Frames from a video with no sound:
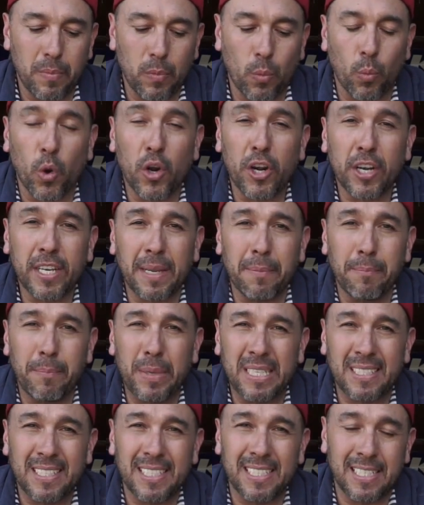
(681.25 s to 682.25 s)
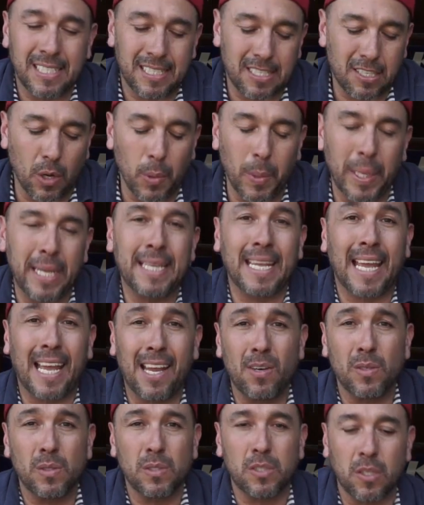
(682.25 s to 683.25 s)
work and business slowing
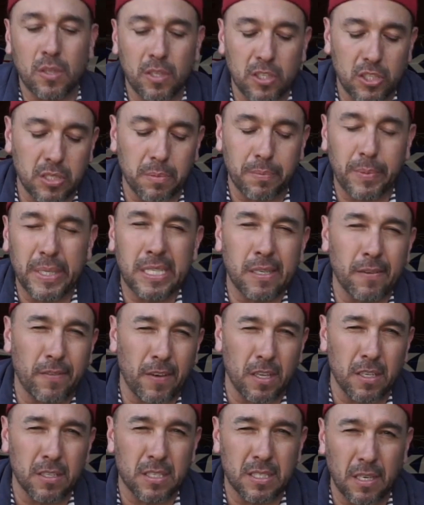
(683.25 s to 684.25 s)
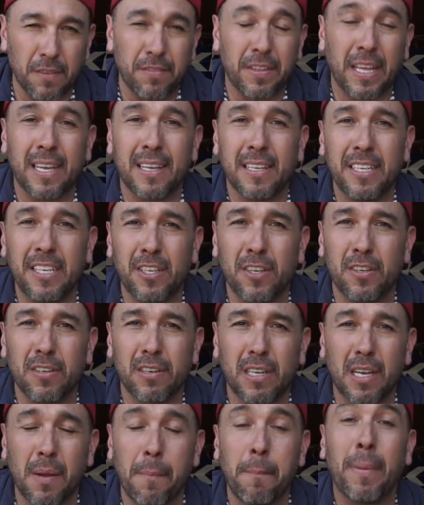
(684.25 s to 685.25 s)
down, so there's a bunch of all stuff that
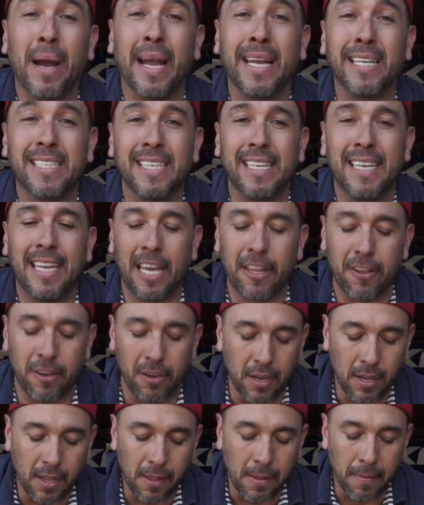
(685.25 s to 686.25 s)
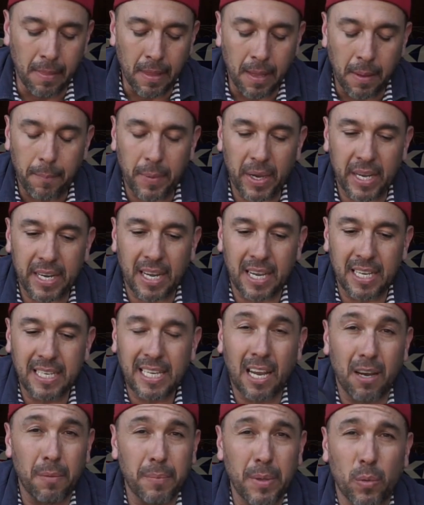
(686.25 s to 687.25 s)
combined together. But
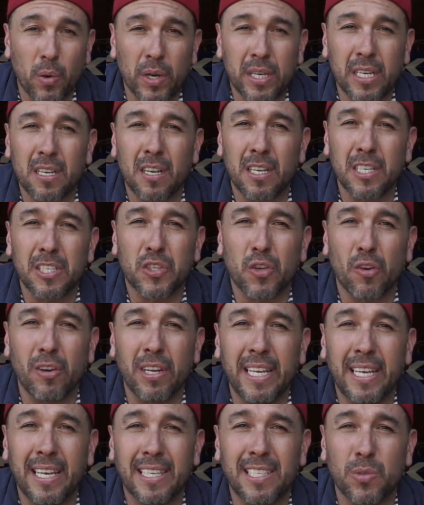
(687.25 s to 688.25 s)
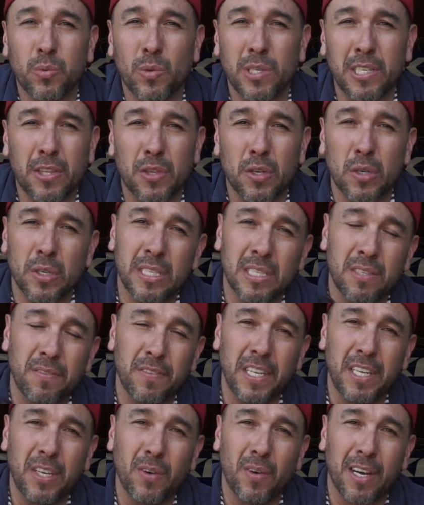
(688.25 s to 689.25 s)
yeah, I'll be working on it shortly. I just wanted to throw this
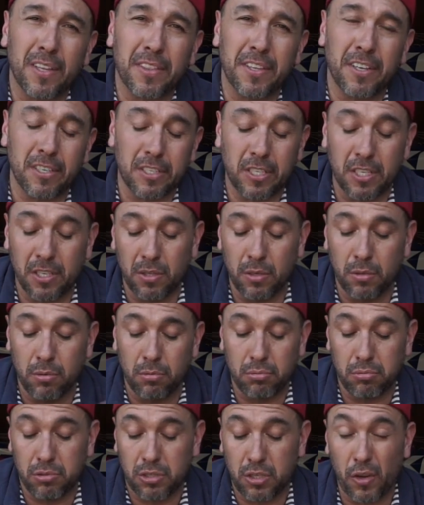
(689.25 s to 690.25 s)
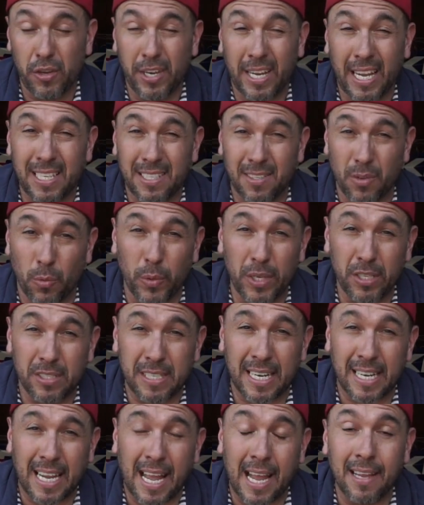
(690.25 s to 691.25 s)
video out there to show you guys the wheels
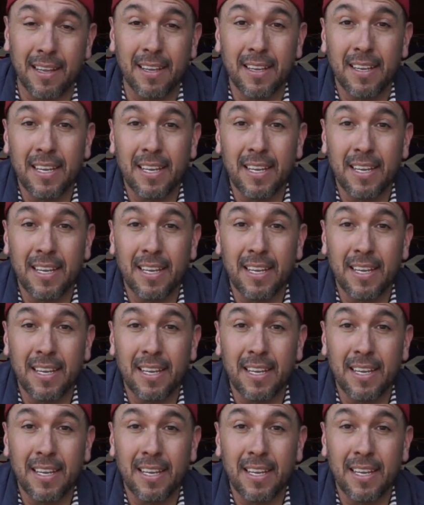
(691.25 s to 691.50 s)
that I got.